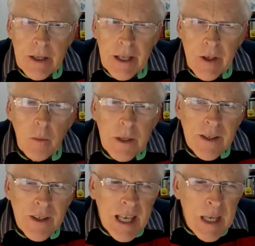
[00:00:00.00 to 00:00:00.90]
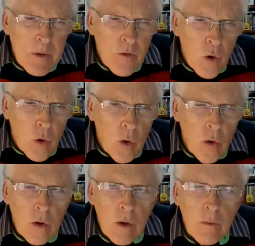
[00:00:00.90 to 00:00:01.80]
I don't mean the day before,
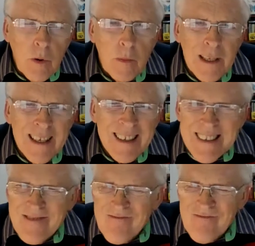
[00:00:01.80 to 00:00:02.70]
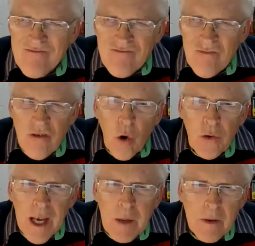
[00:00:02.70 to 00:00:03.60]
probably a
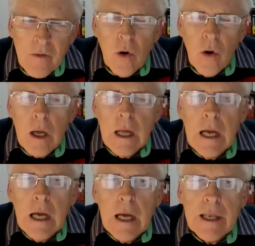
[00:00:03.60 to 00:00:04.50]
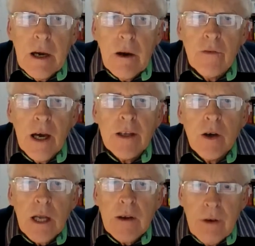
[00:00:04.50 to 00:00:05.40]
fortnight before. Now, if I
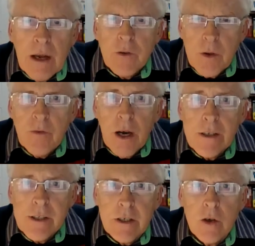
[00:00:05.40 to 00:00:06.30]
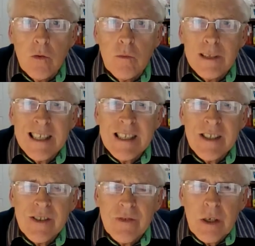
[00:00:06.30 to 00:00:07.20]
don't get round to inviting you,
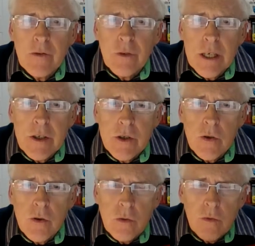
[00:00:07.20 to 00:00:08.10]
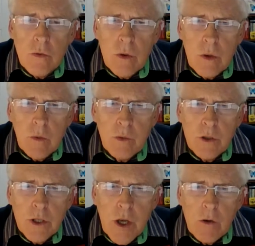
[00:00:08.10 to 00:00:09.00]
please feel free to
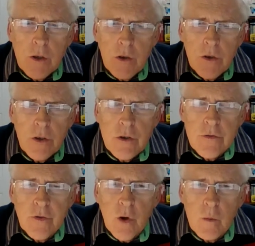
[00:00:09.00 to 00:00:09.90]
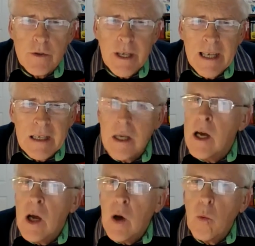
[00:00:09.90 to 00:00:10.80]
put a note on the news forum saying,
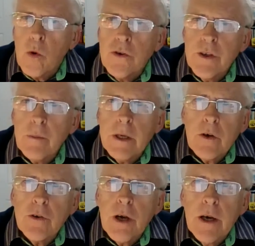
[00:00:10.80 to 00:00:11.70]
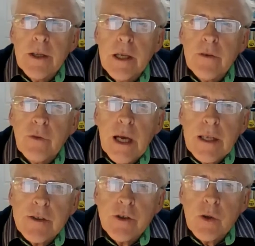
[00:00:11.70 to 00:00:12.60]
wouldn't it be a good idea if we
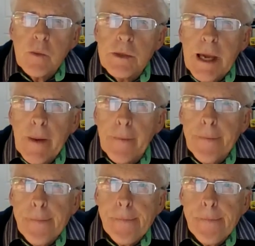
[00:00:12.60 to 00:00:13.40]
had a Zoom now?